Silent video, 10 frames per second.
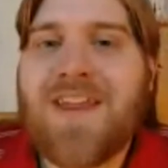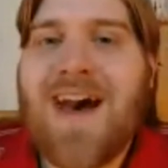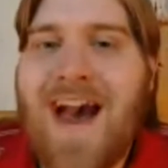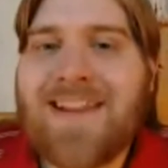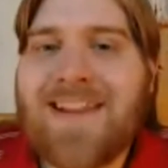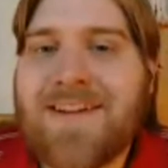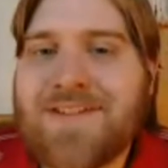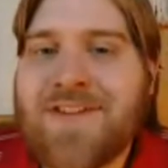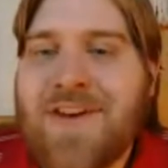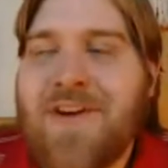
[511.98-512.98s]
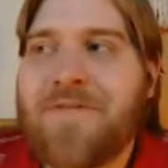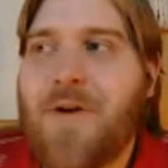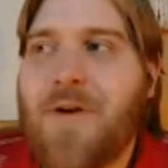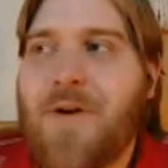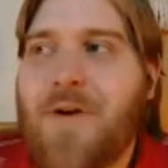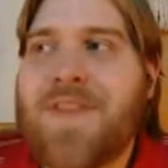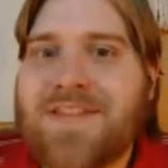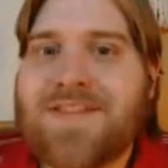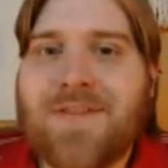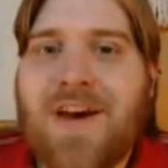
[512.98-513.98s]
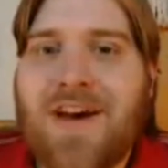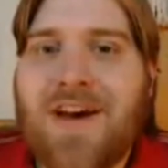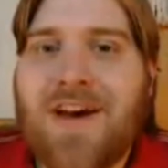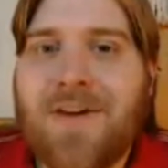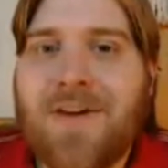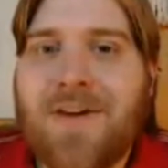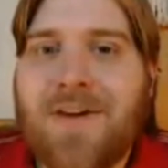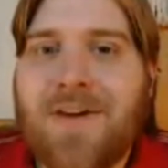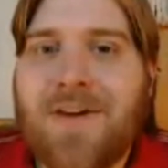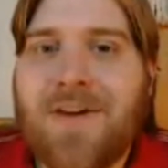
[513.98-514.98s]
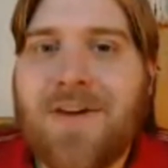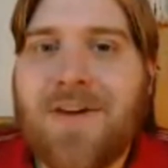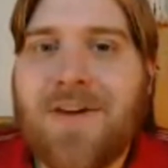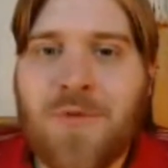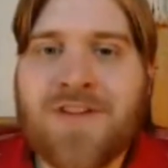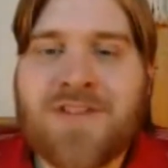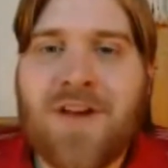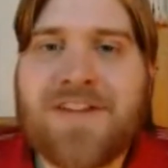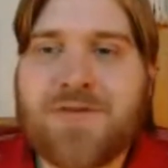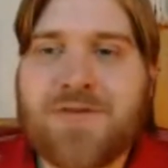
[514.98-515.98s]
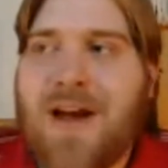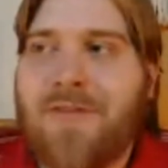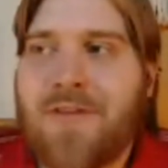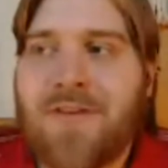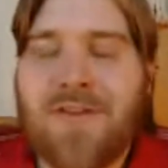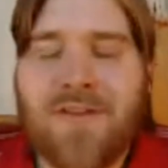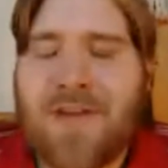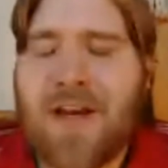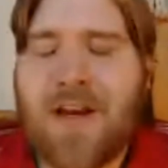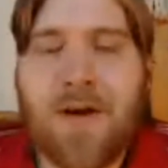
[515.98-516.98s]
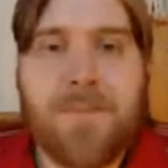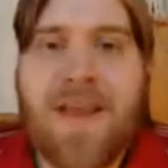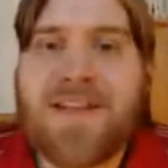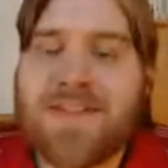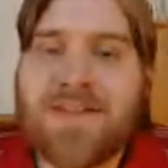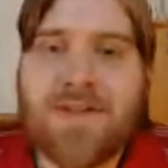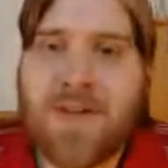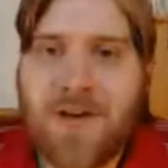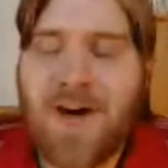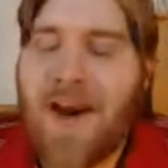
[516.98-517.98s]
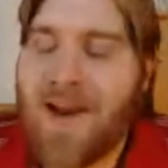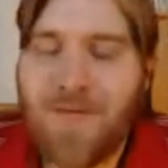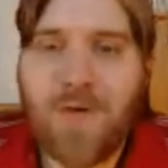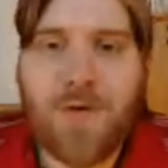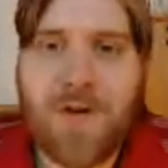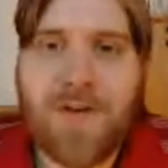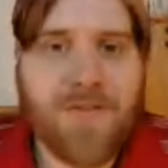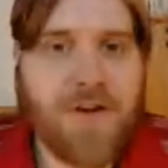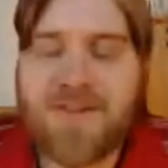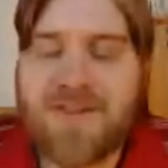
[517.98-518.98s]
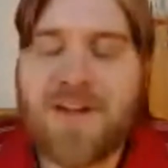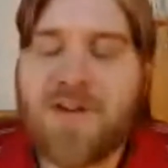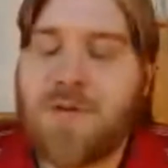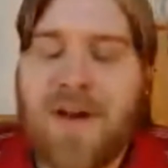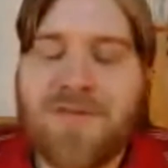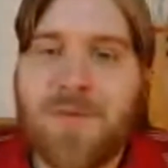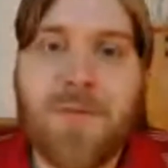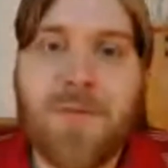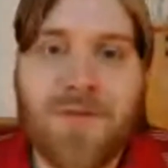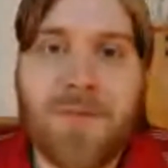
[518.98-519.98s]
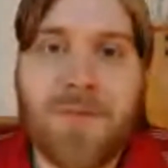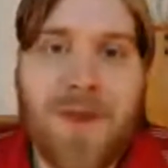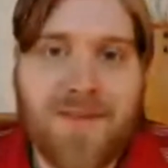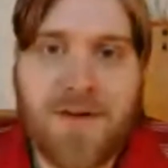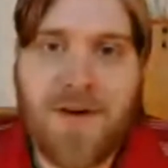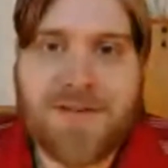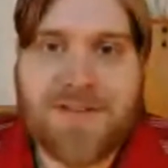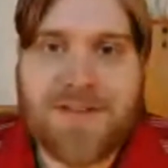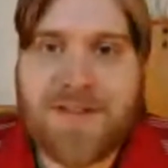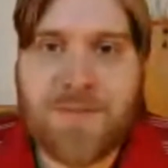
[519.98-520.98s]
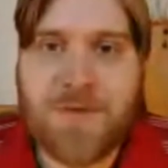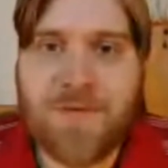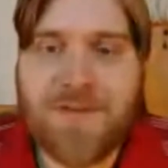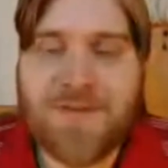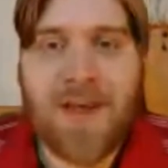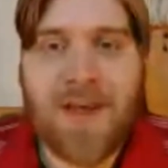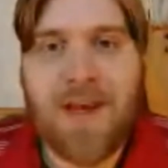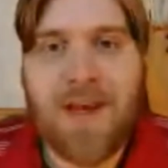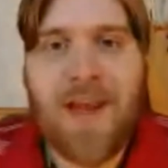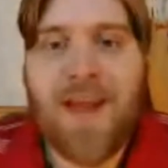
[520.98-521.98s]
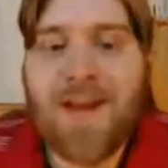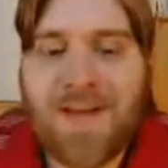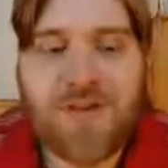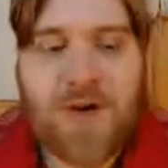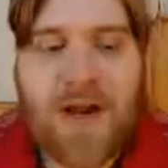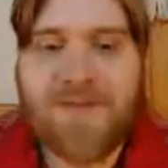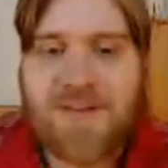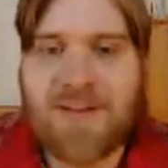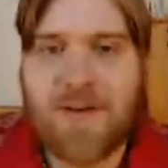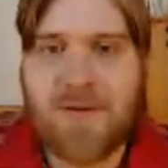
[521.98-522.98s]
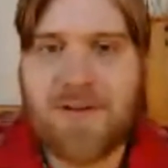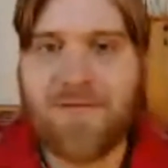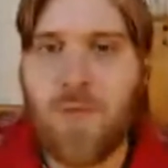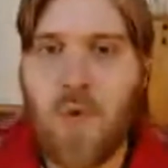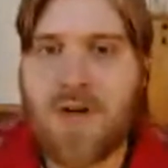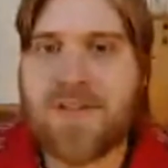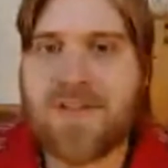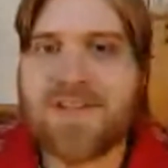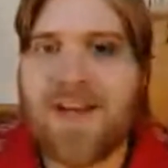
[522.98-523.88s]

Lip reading: One of the highlights from this trailer was Vin Diesel driving this like amazing looking car. And if you do love cars, they do have some of the most amazing cars in these movies. And he drives it literally from one